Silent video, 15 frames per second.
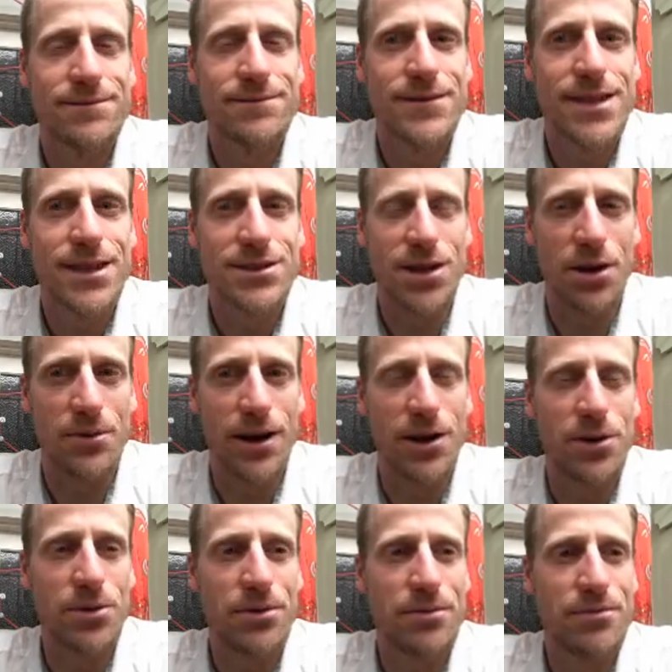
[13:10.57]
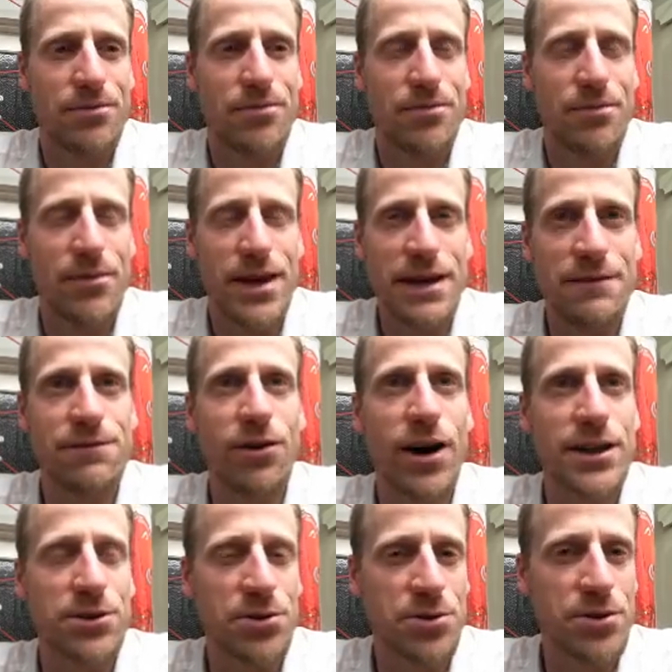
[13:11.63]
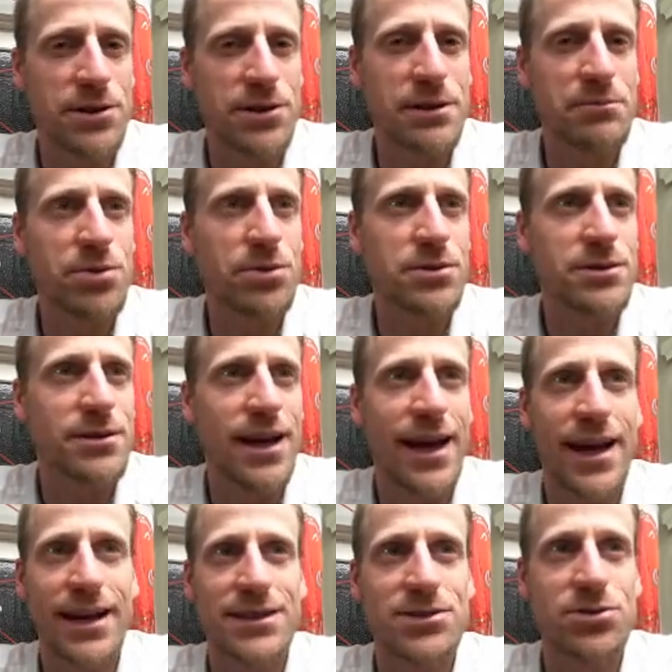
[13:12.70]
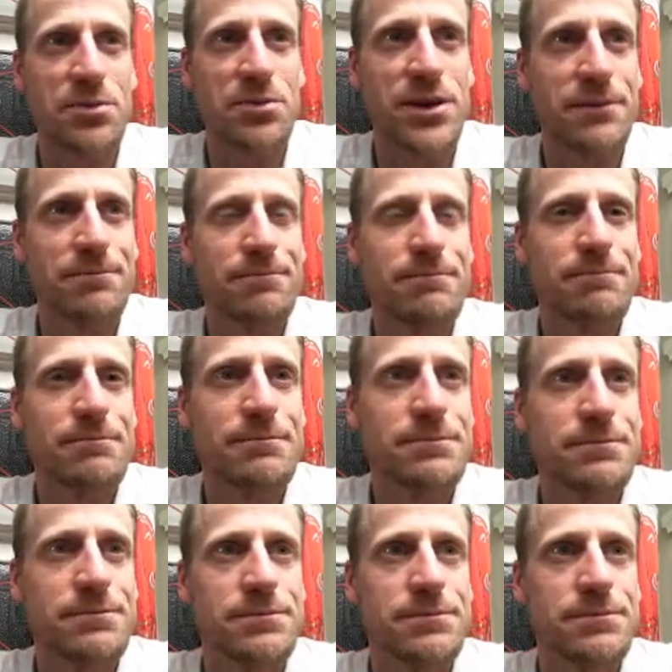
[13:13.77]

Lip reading: may even be useful for visualizations that could influence forecast their